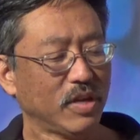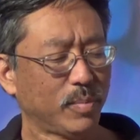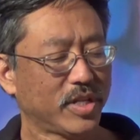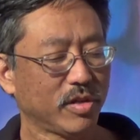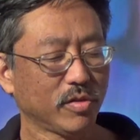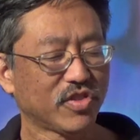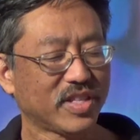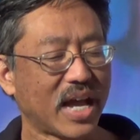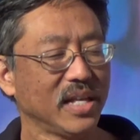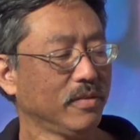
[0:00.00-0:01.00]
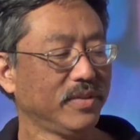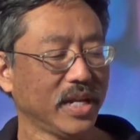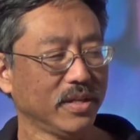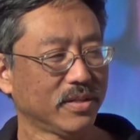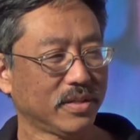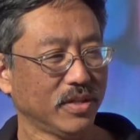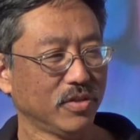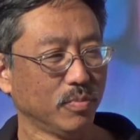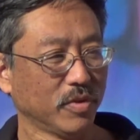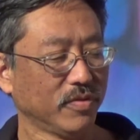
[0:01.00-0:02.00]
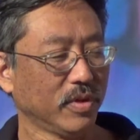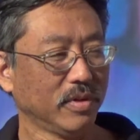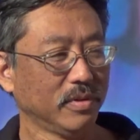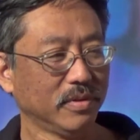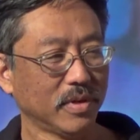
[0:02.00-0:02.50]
do you have a particular style of dance that you prefer?